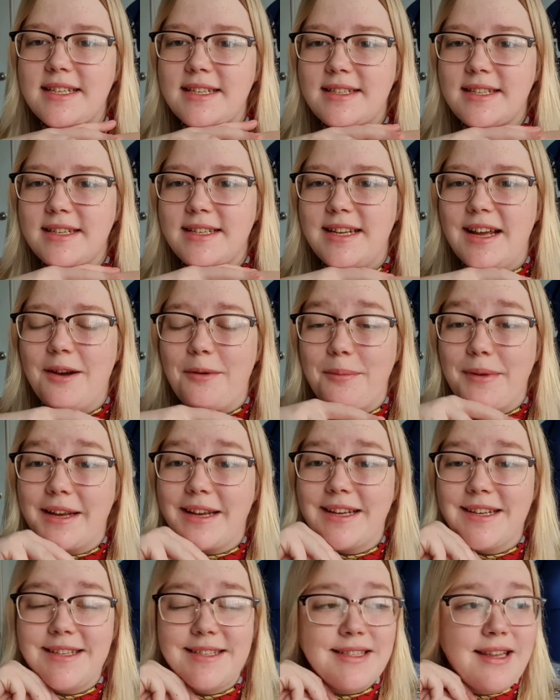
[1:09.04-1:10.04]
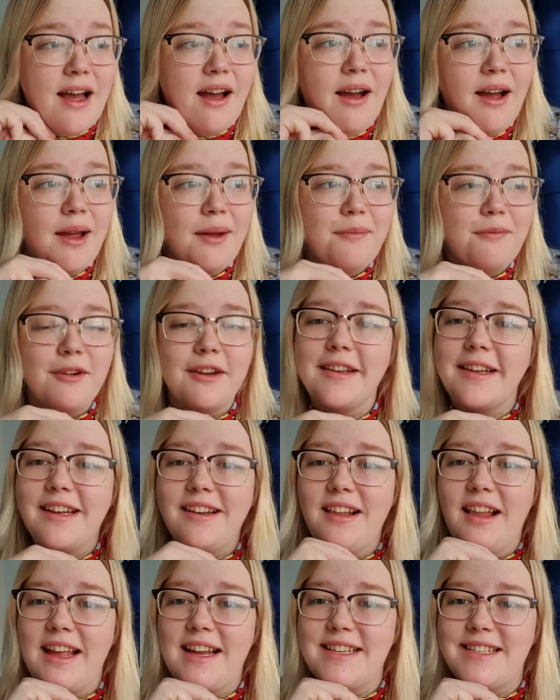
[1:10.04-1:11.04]
to sit down because I'm really
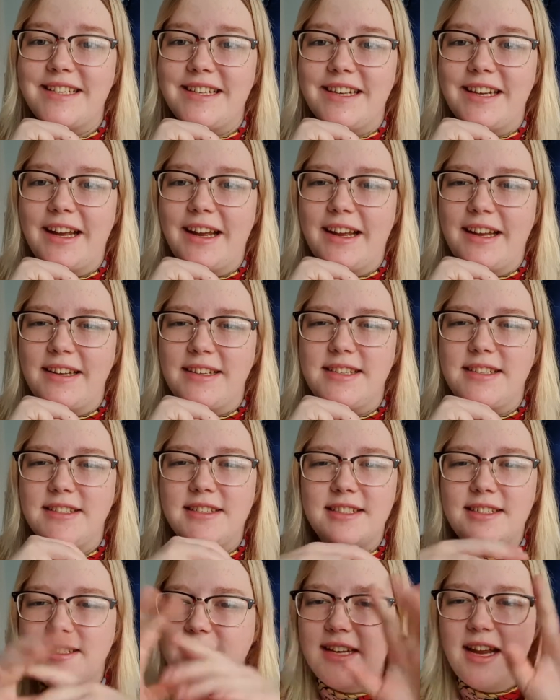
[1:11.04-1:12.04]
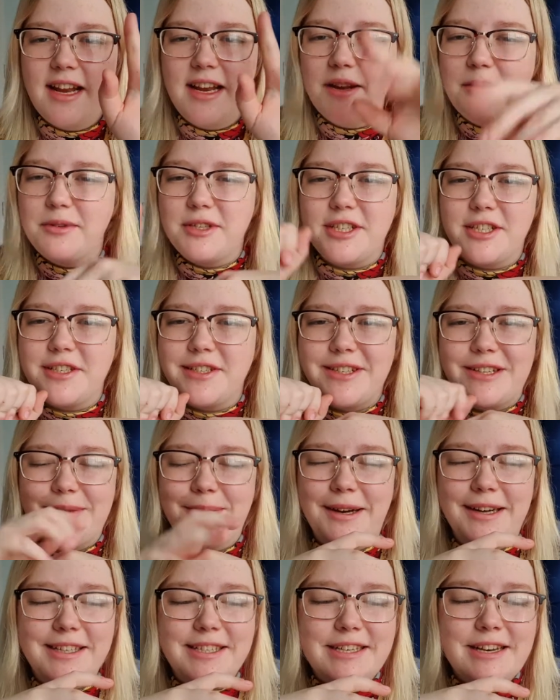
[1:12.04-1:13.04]
lazy and standing was just too
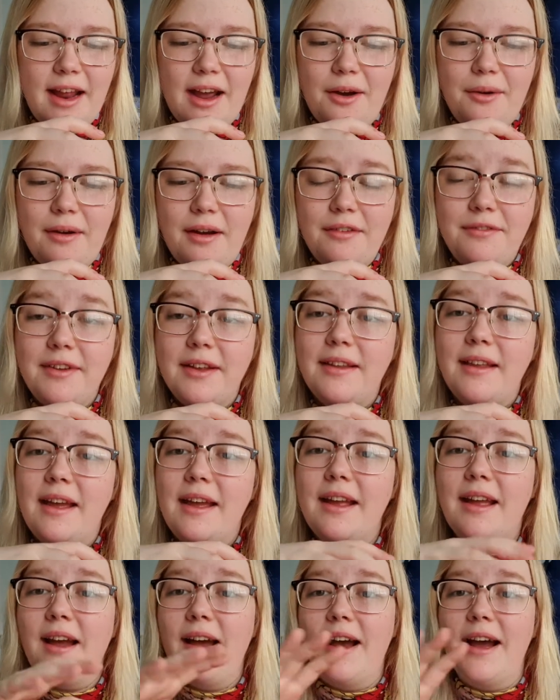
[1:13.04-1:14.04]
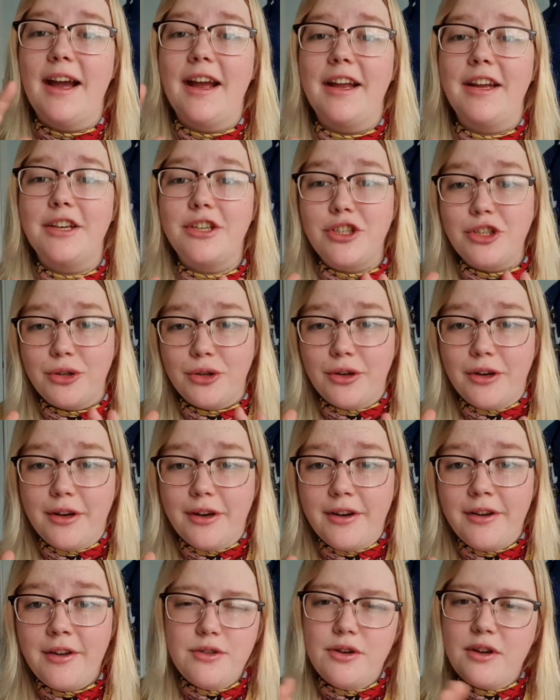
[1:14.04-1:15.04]
much. Now I feel like I
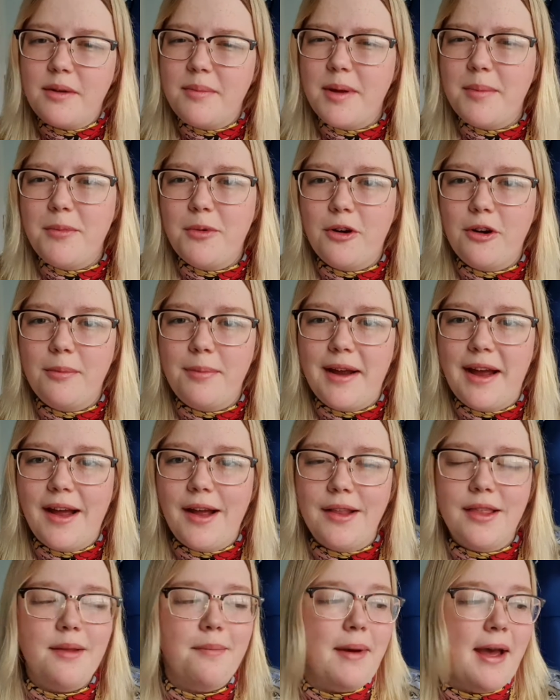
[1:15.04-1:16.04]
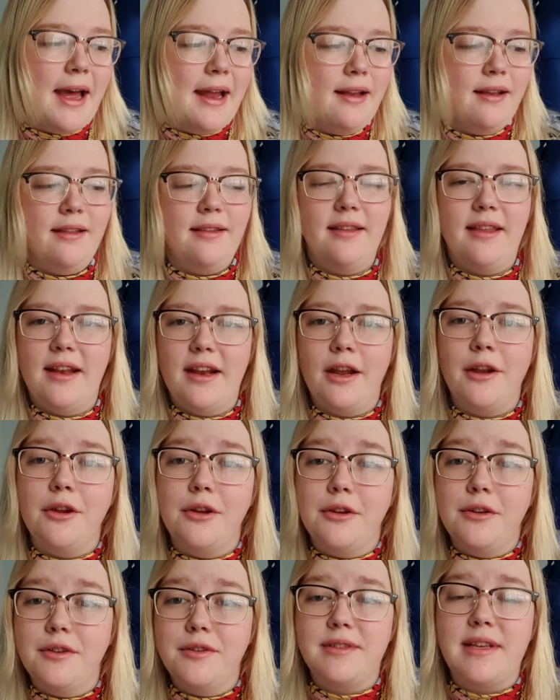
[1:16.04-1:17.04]
should talk a bit more about the pattern that I
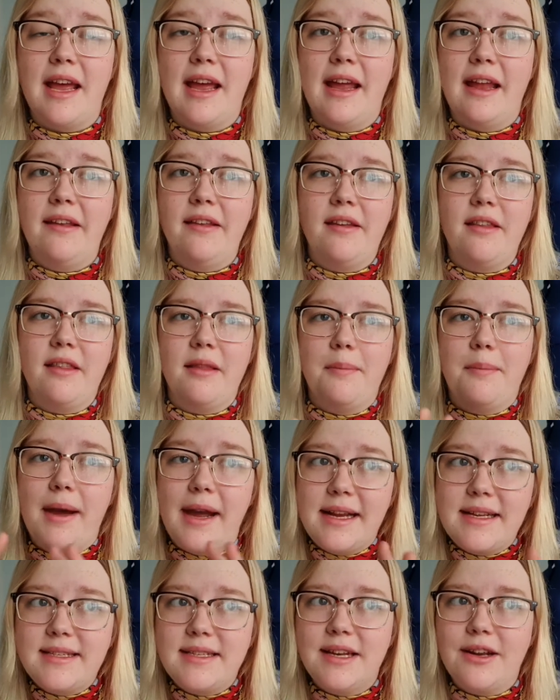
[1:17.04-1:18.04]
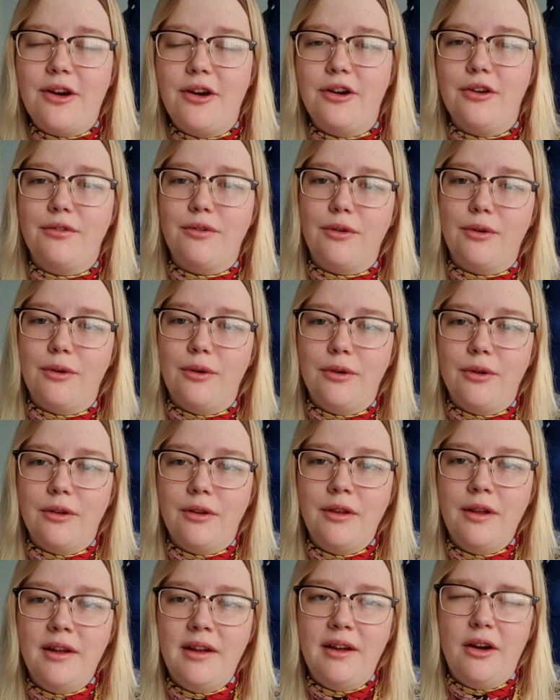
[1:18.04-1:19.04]
use and the basic overall
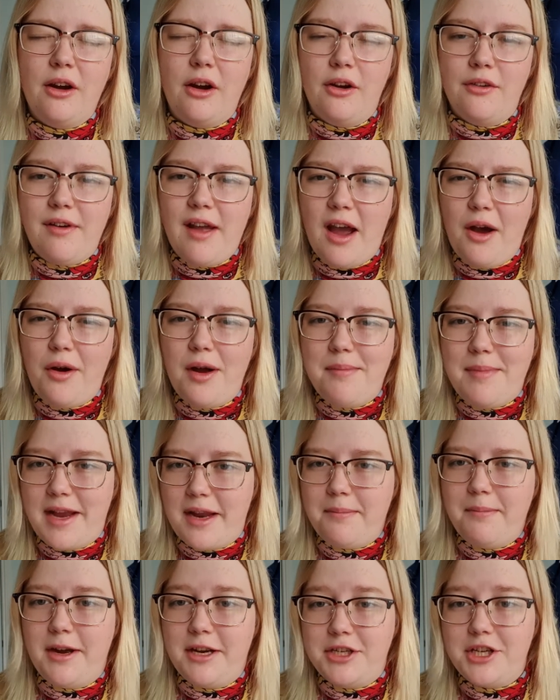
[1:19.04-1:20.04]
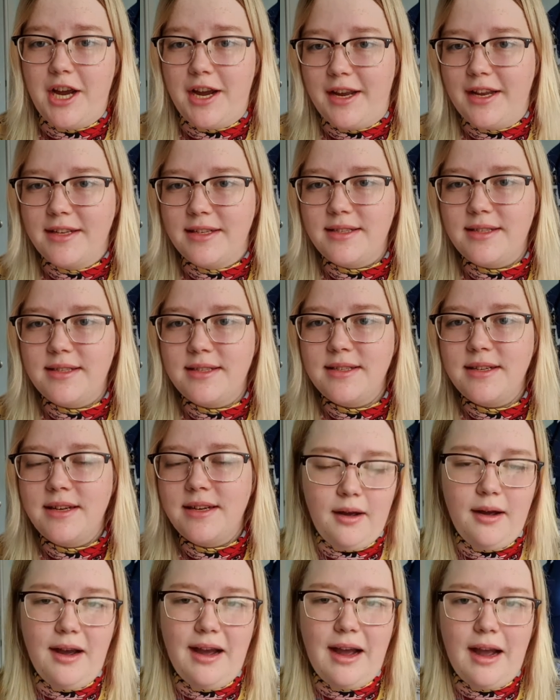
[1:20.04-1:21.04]
of how I make my jackets.
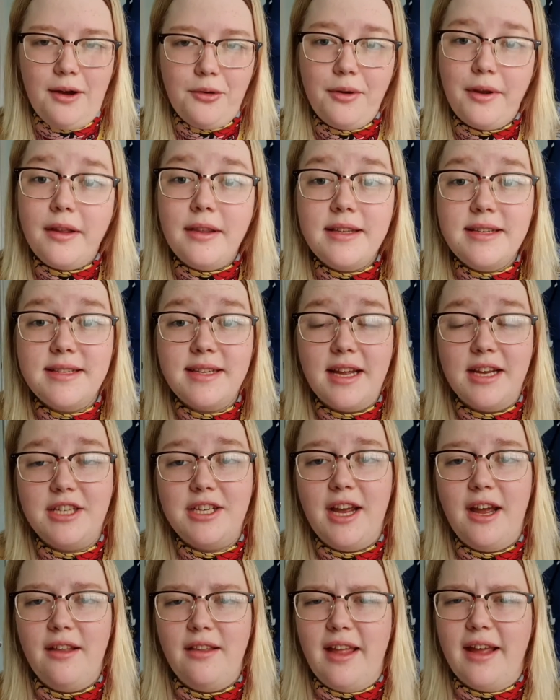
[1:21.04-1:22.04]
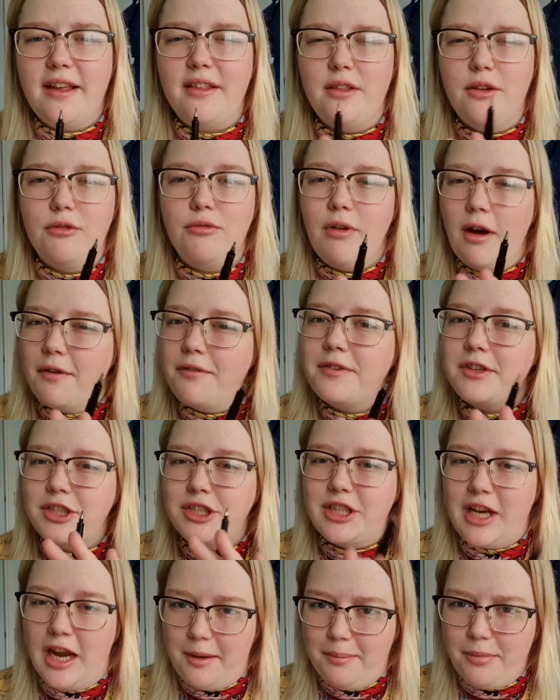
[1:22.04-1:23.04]
I'll quickly sketch out like the rough
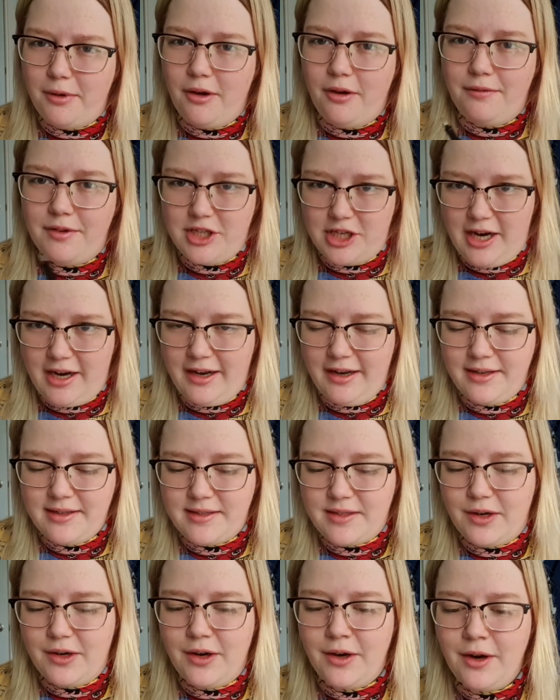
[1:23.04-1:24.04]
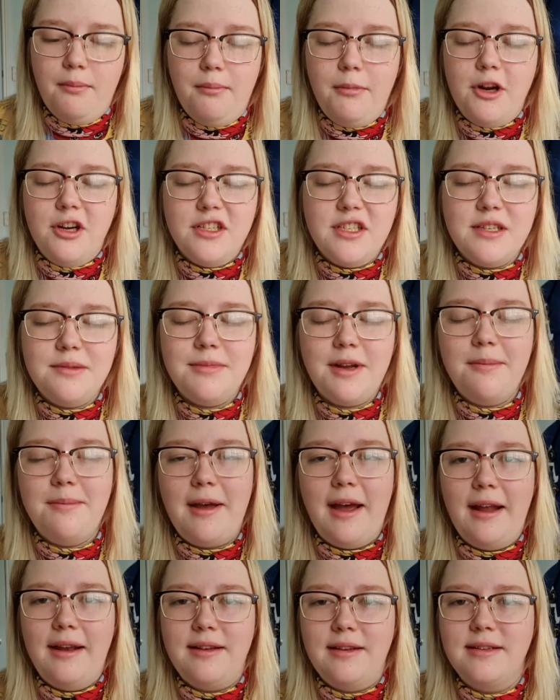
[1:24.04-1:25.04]
shape of a jacket. So most of my
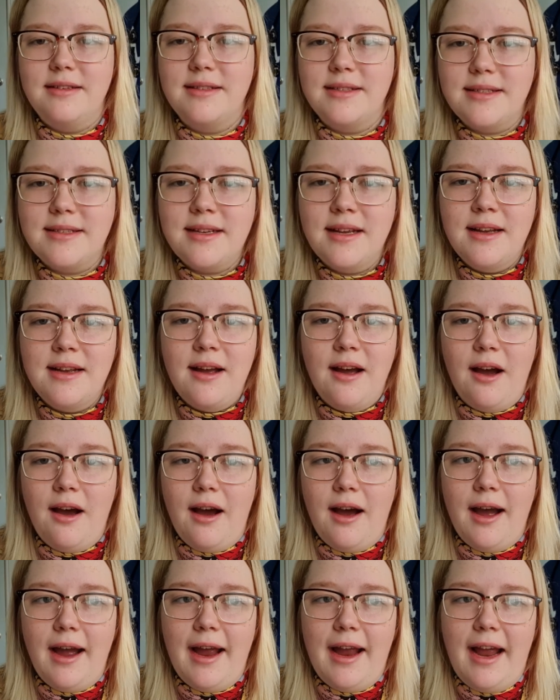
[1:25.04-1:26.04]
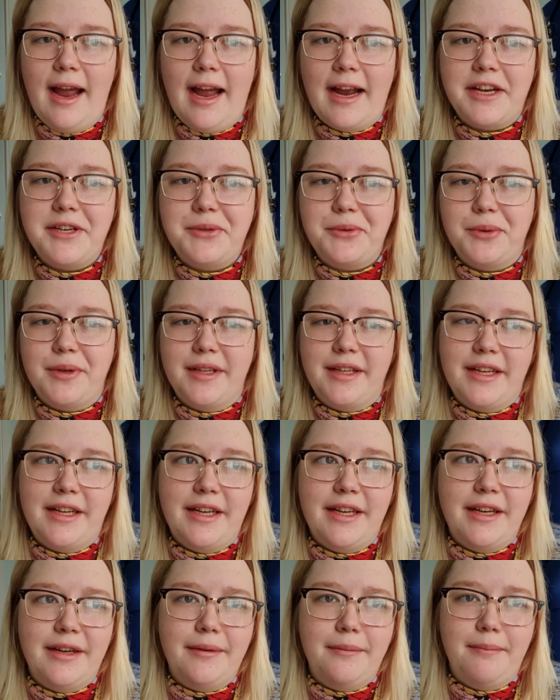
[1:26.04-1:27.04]
patterns I
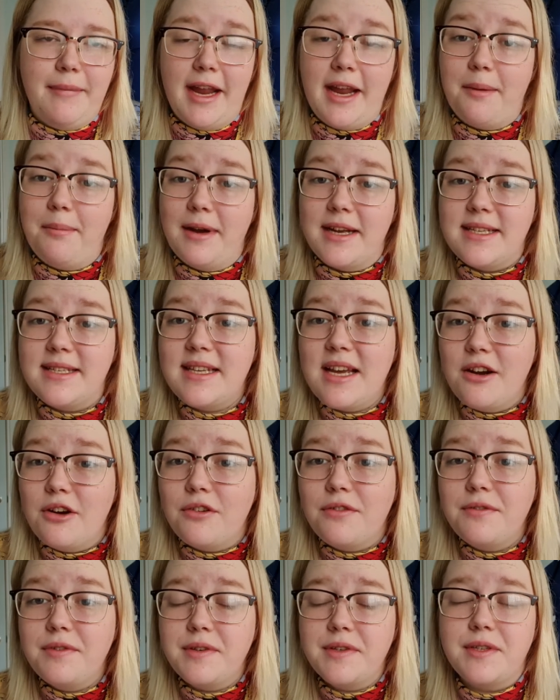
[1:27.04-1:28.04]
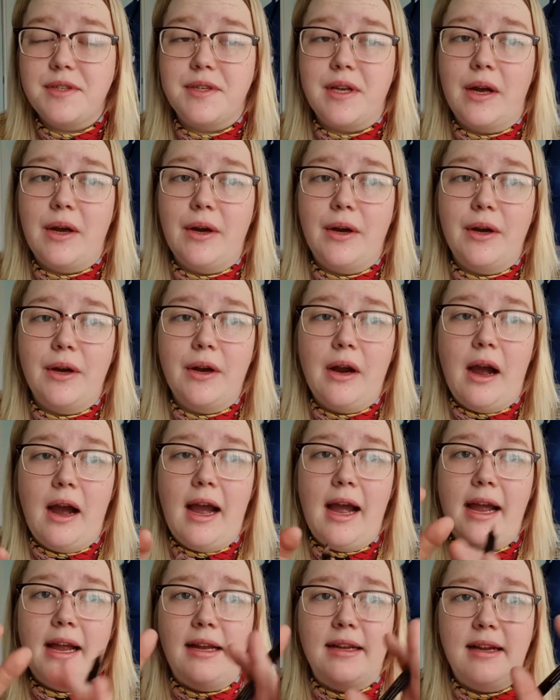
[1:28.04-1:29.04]
actually make myself. So
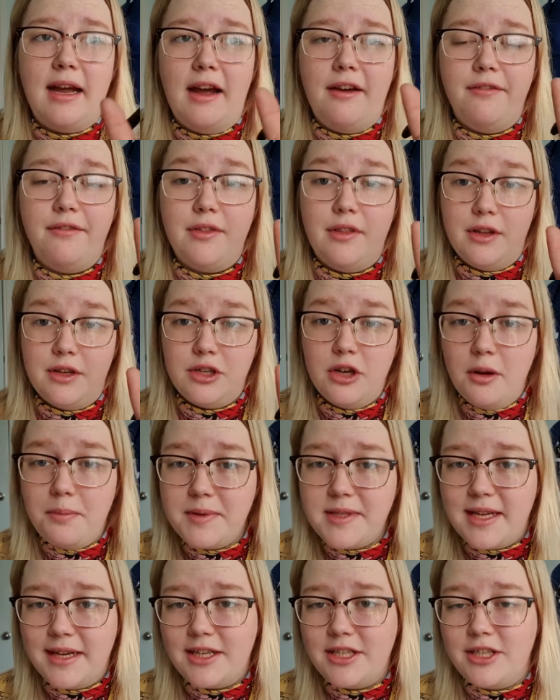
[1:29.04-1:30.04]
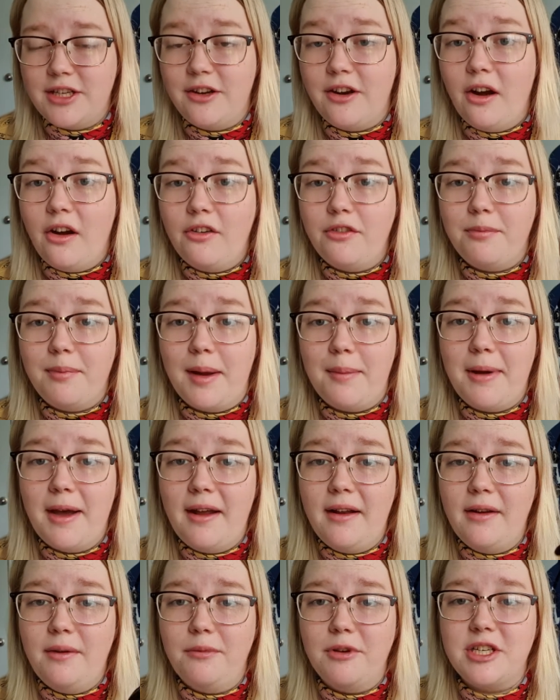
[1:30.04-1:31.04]
I have the top section of my
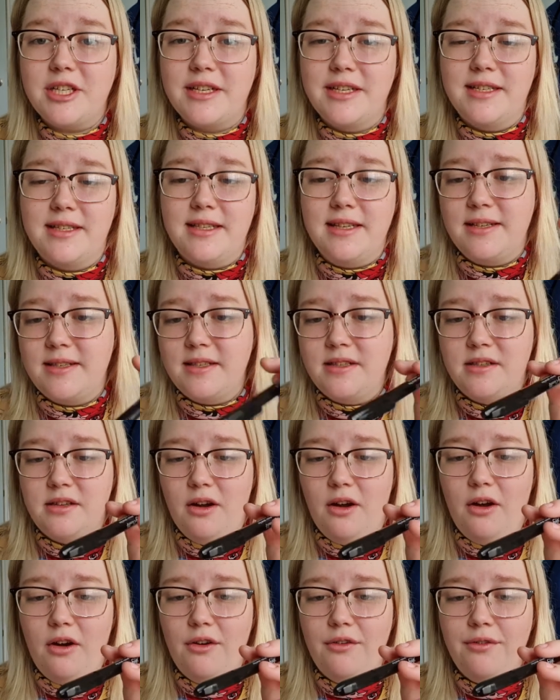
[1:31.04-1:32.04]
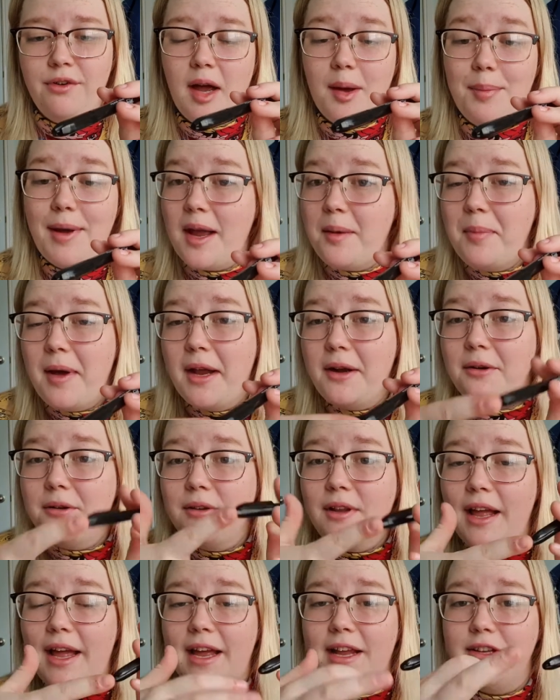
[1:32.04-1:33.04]
pattern which consists of a back
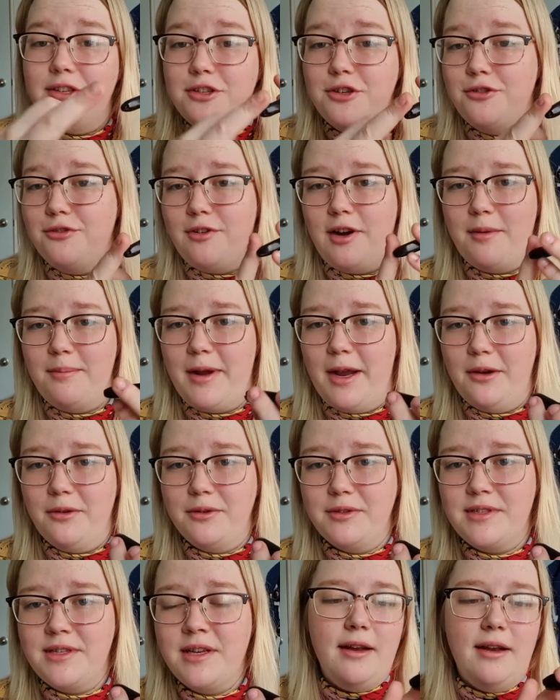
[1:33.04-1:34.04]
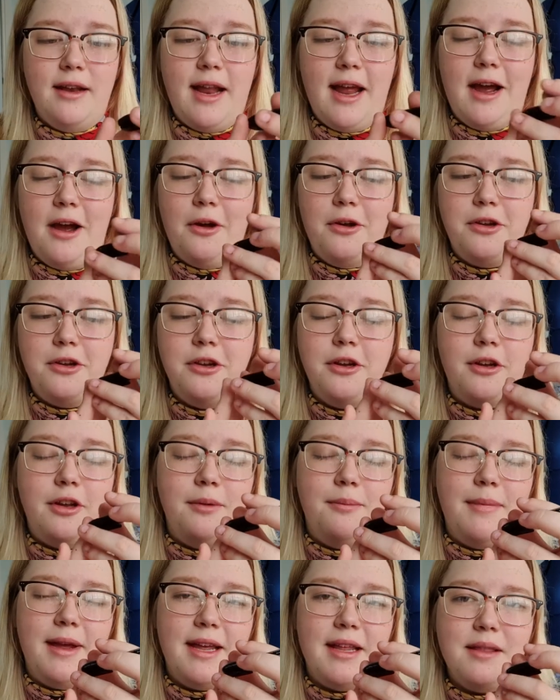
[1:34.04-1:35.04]
panel and two front panels. Now you
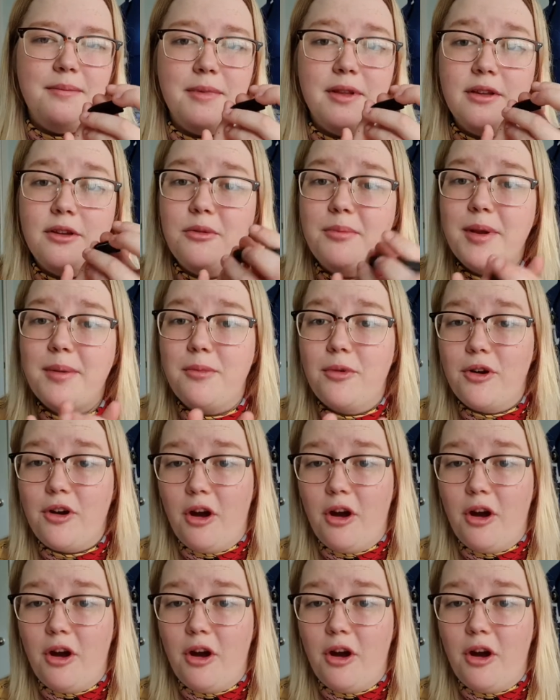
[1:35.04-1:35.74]
can make them a little bit more